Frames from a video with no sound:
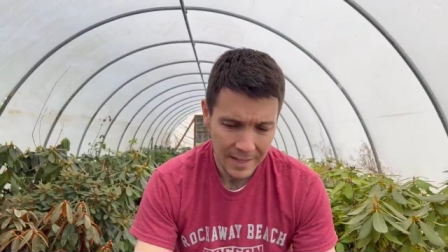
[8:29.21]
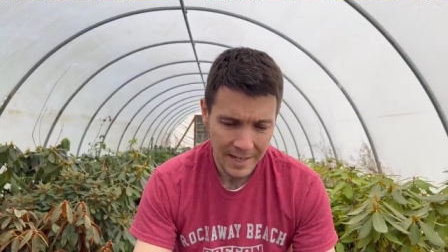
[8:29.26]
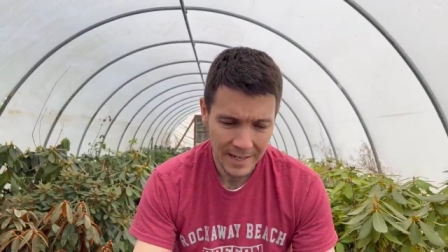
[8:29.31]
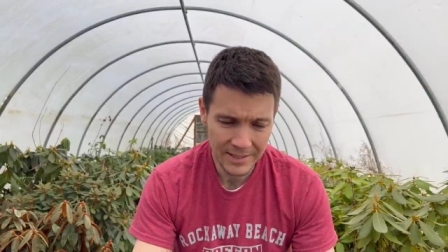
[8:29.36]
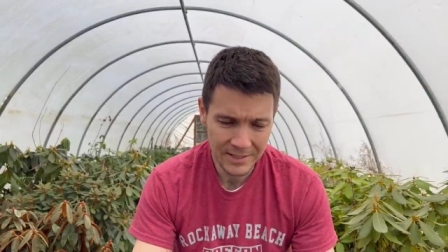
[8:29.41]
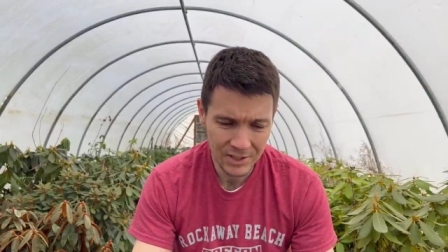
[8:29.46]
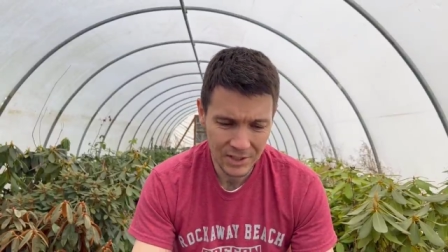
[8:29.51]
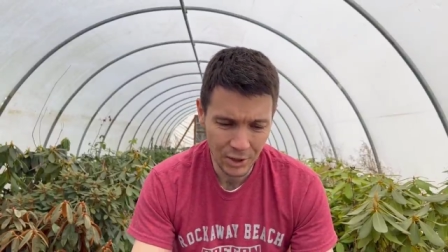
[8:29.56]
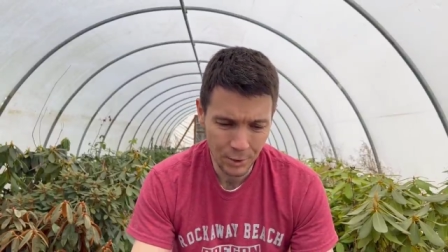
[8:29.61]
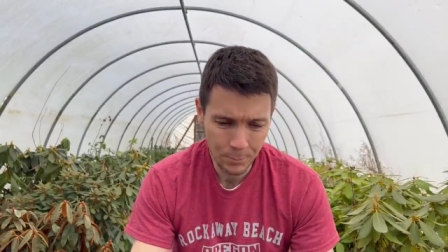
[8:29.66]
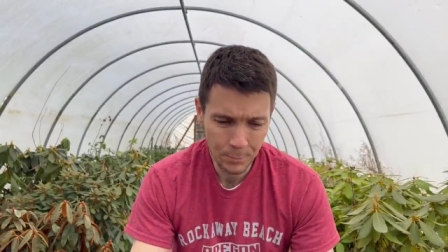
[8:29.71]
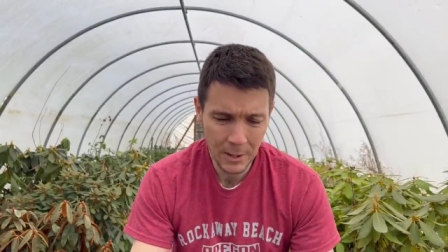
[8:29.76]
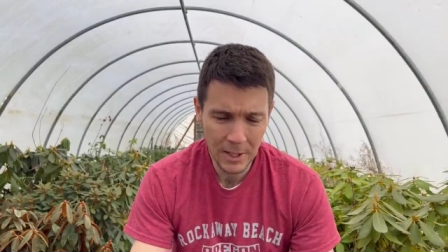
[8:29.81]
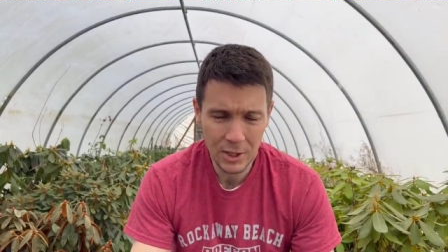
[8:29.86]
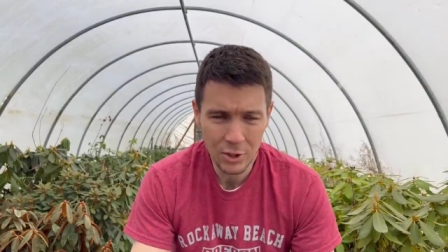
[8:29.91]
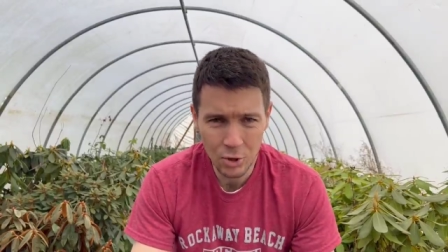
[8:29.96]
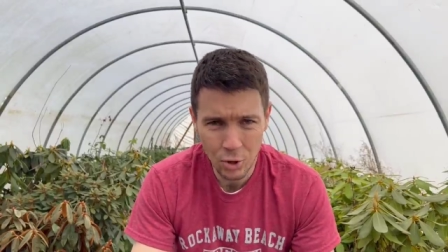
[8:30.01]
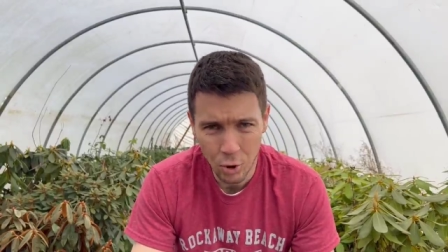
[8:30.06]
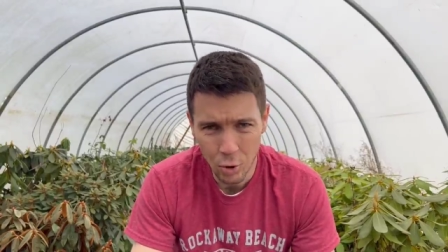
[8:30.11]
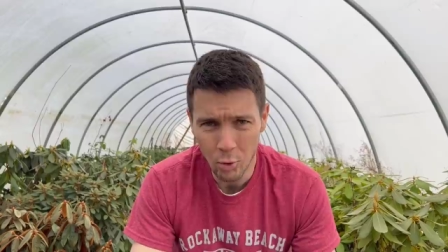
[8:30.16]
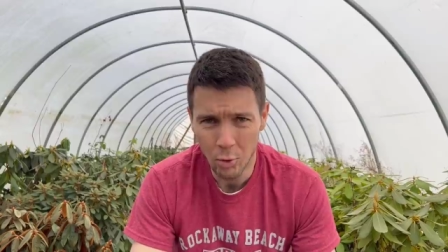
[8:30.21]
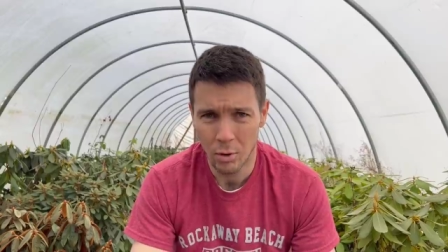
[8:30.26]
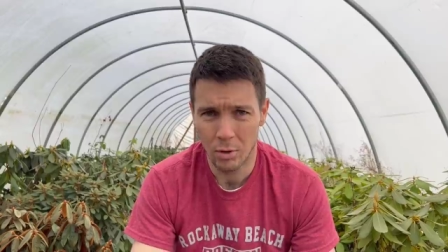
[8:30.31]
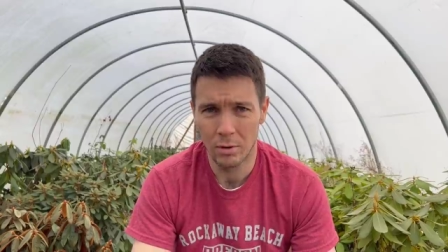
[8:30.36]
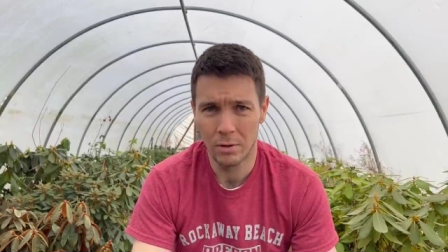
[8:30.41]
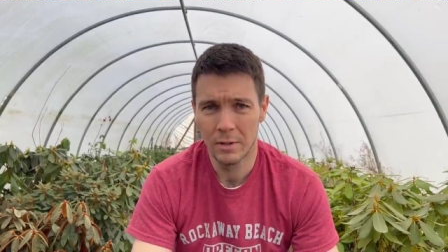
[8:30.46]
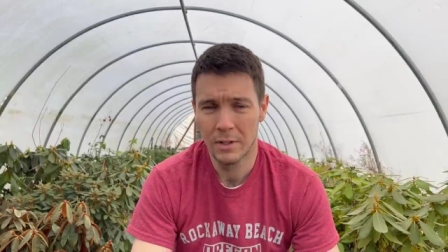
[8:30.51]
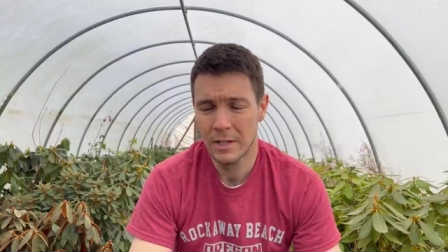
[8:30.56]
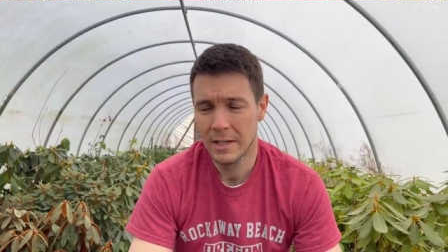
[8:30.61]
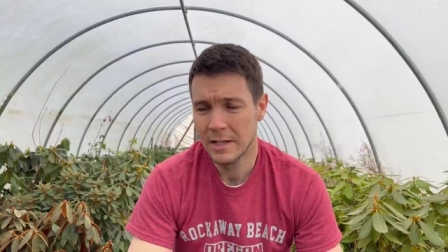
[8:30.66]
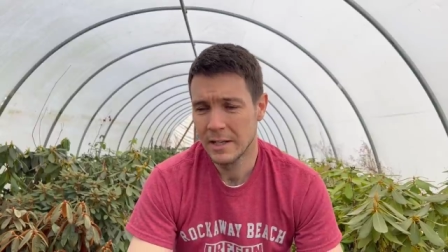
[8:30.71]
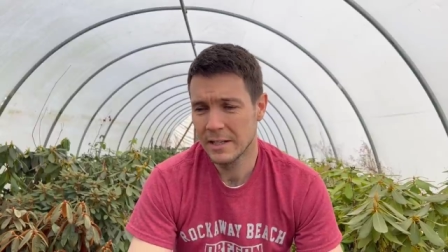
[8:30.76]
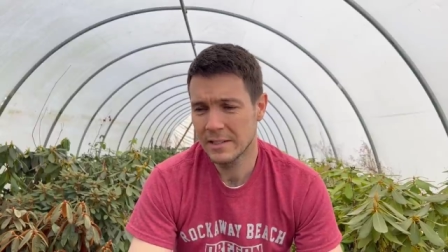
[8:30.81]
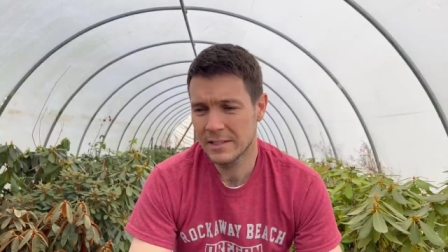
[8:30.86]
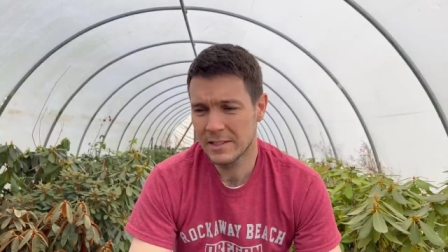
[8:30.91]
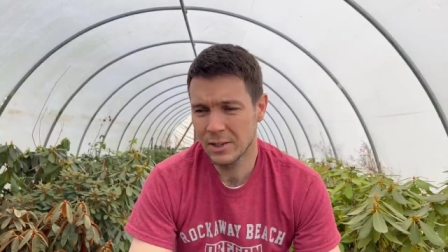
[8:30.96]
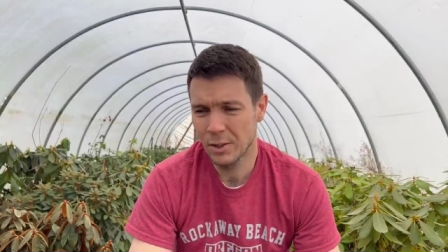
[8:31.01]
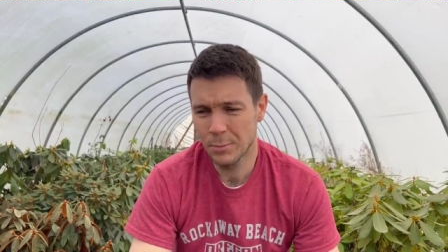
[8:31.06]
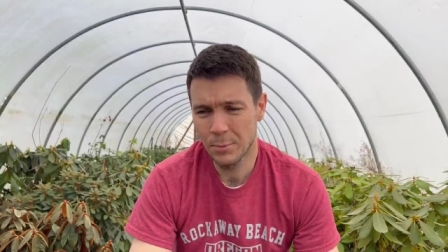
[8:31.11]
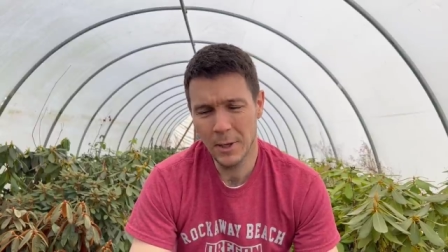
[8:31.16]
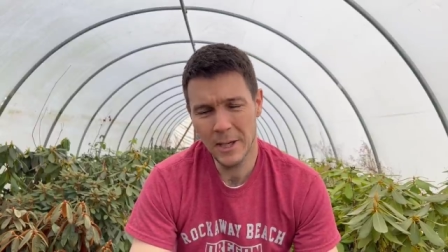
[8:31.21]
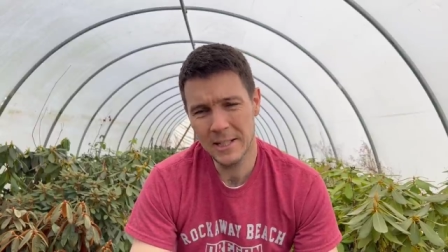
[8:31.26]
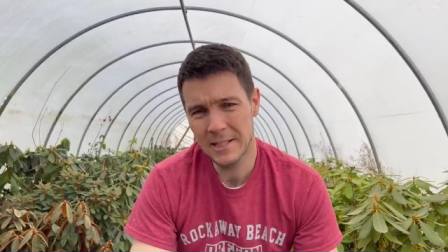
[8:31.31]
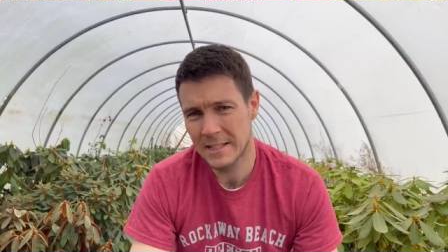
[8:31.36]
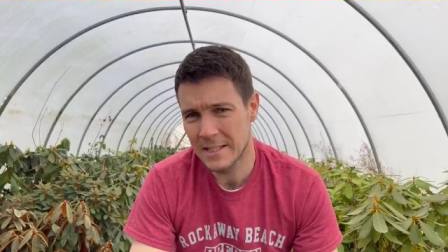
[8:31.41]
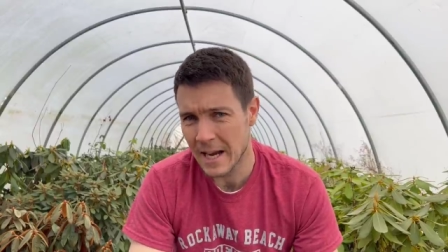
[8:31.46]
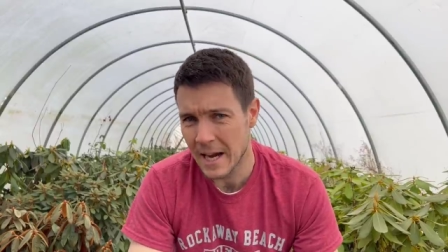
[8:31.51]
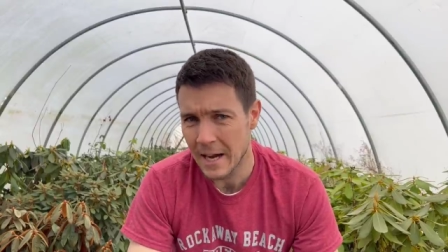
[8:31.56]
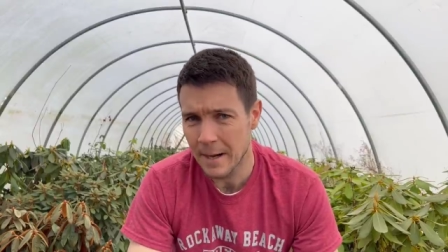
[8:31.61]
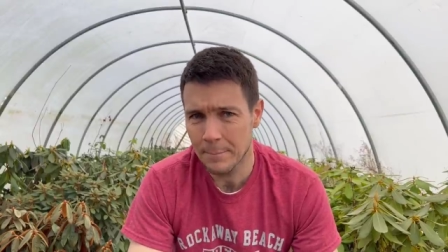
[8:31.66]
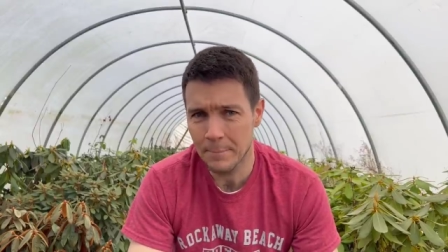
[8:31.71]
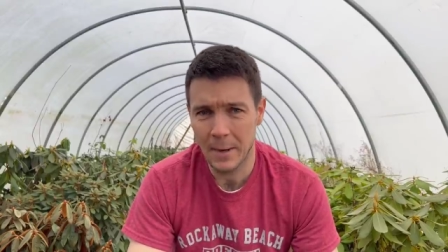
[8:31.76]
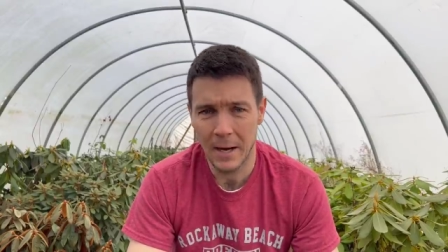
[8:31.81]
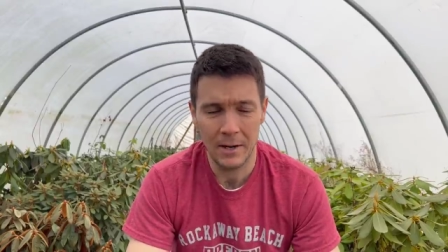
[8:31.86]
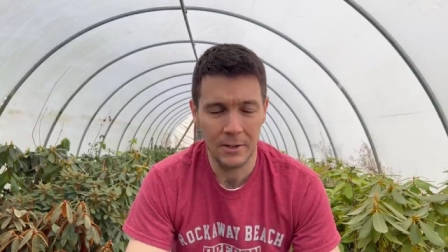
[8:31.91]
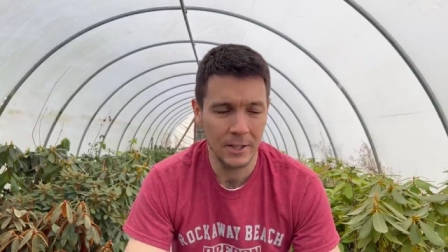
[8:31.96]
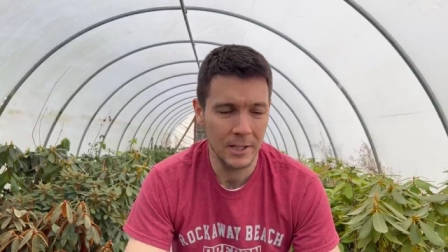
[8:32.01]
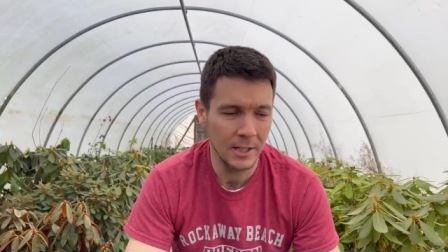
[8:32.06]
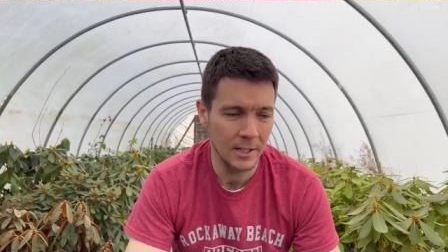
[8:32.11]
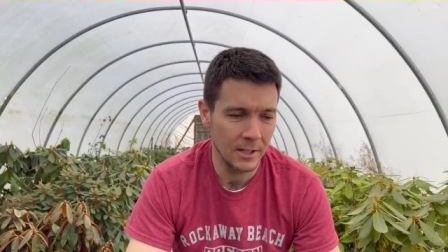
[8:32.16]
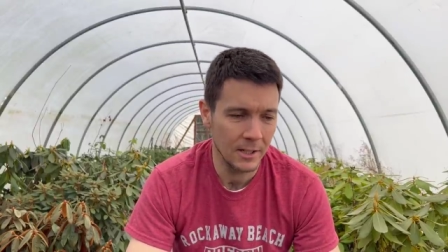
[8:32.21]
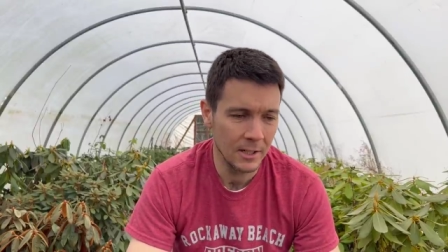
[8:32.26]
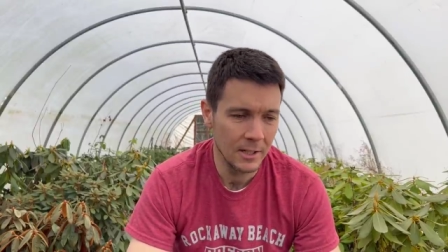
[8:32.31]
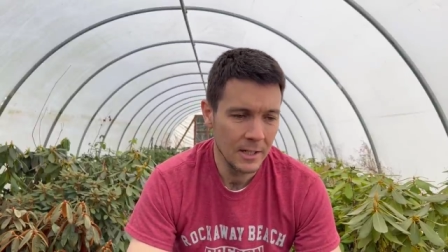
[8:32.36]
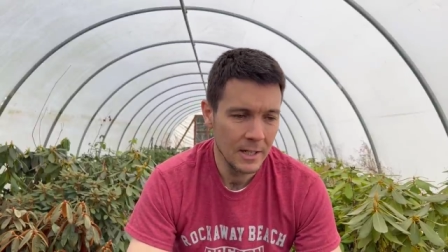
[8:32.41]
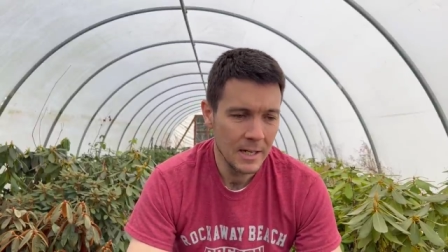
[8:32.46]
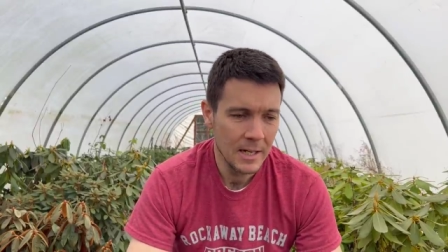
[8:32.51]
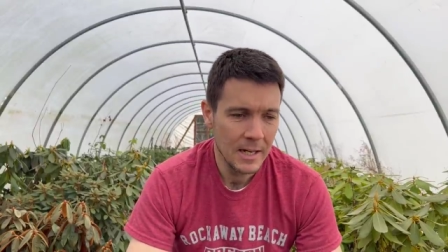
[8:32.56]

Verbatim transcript: it's still pretty cool. It's still pretty damp out here.